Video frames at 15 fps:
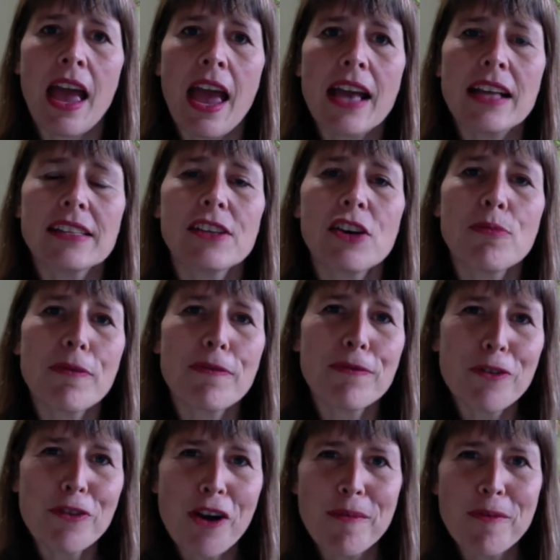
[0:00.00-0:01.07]
And so
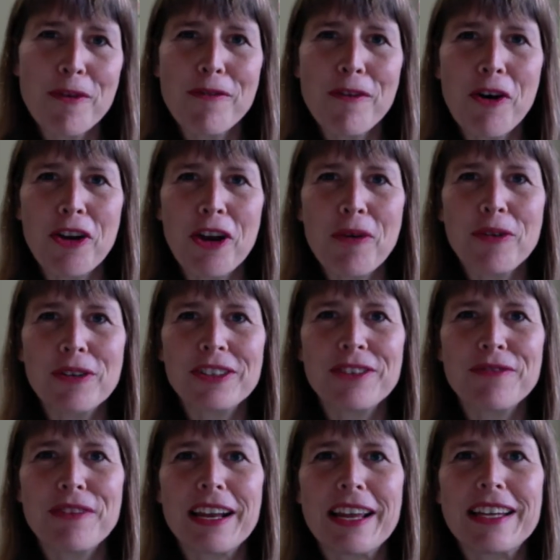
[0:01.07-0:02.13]
before I move on, I want to
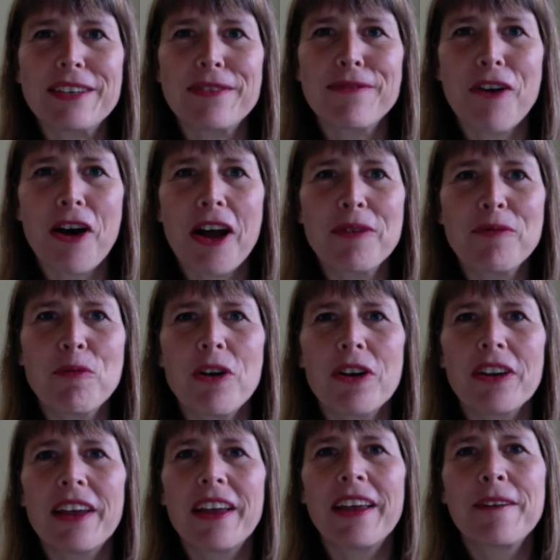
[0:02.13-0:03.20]
really define
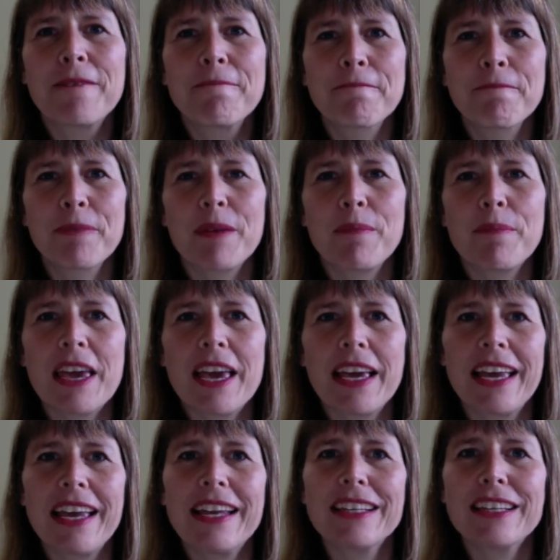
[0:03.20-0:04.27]
what
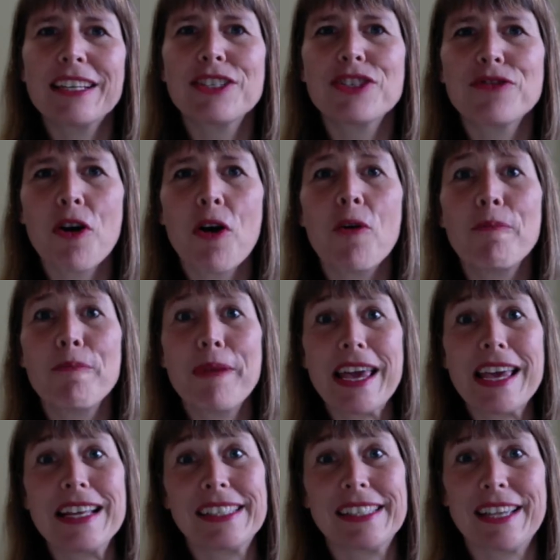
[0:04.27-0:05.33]
being in control
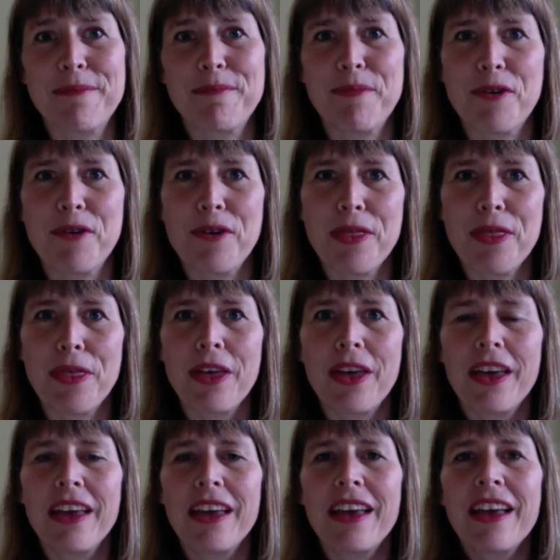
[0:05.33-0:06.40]
means in birth.
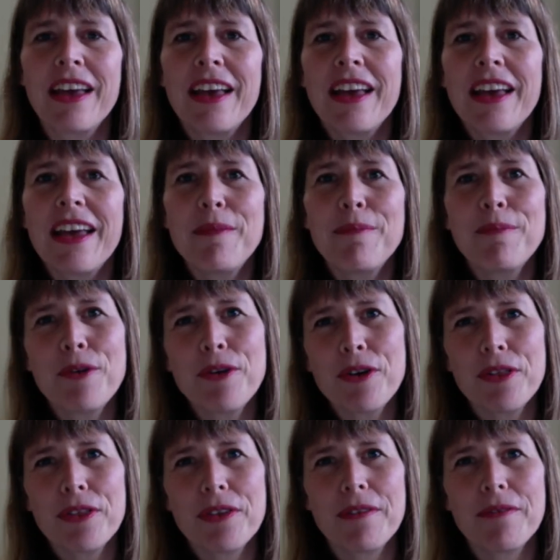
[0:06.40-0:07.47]
In
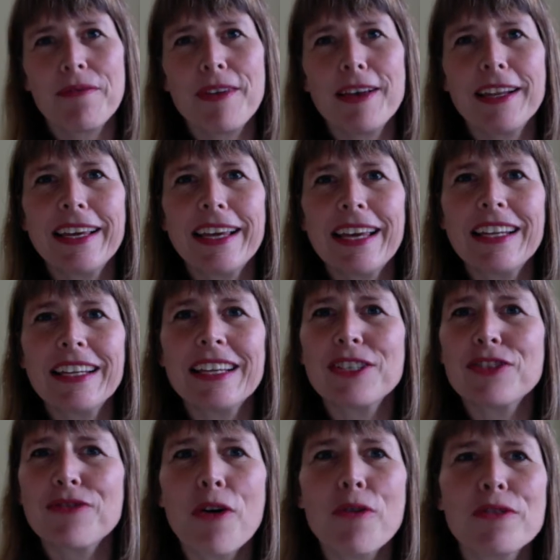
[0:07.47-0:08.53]
birth, feeling in
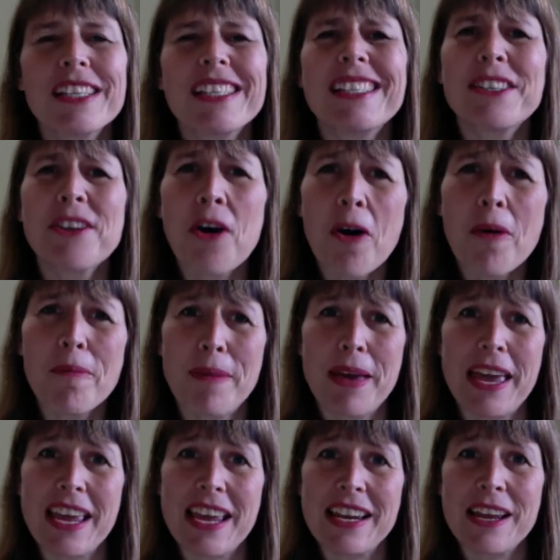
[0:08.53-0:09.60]
control does not
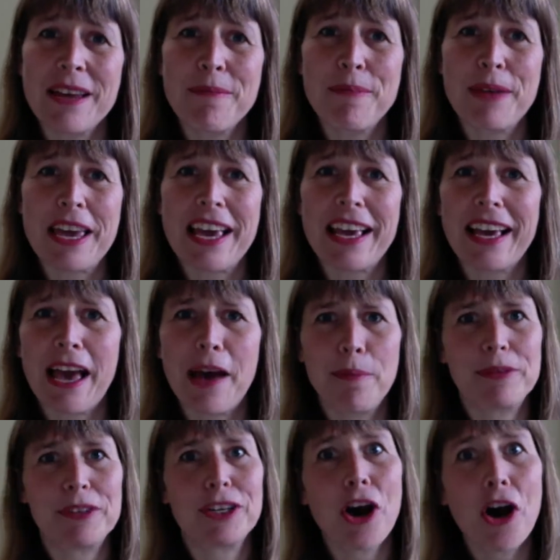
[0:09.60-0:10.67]
mean being
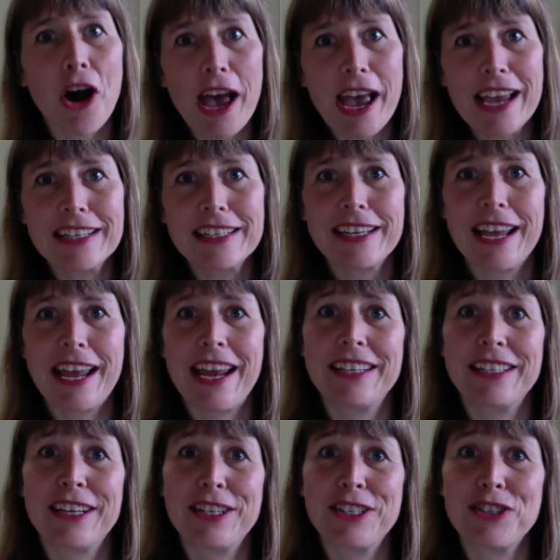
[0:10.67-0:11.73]
uptight
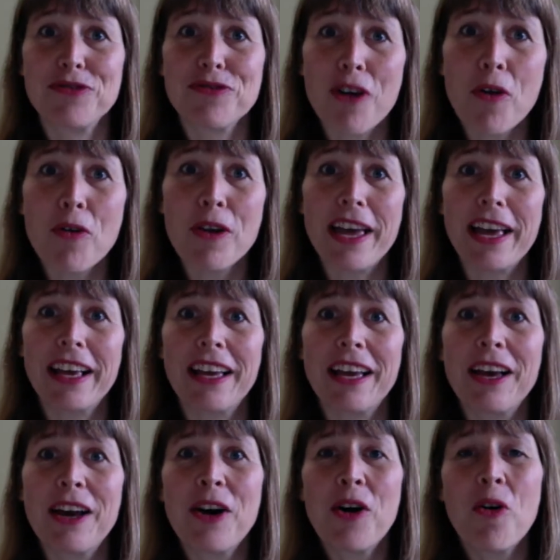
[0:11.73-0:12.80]
and controlling
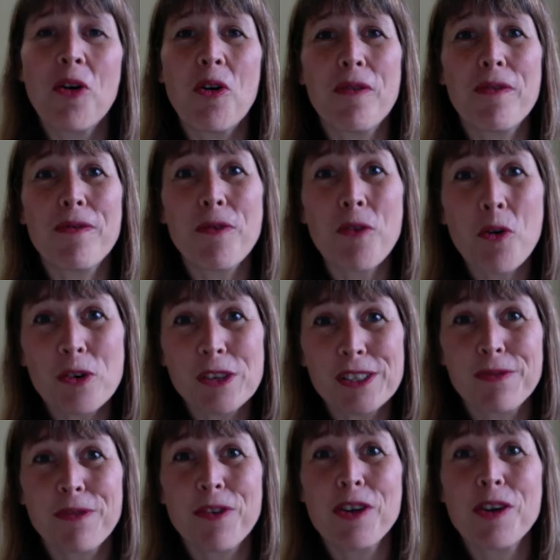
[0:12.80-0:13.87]
or
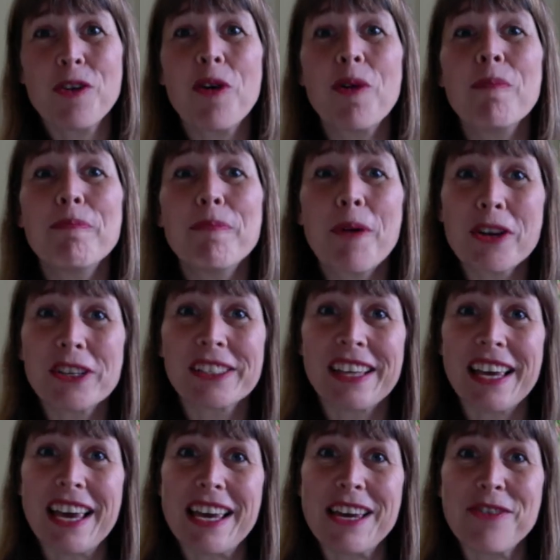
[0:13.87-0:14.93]
forceful or
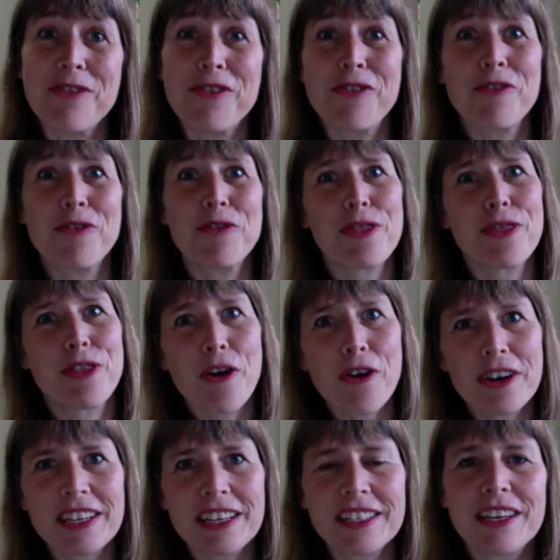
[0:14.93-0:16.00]
bossy or
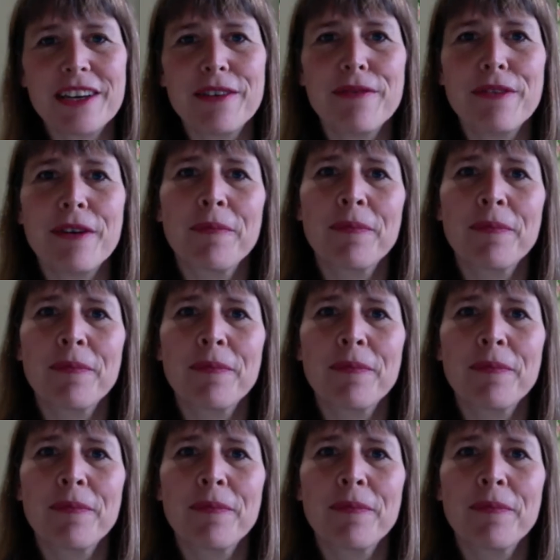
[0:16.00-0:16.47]
authoritative,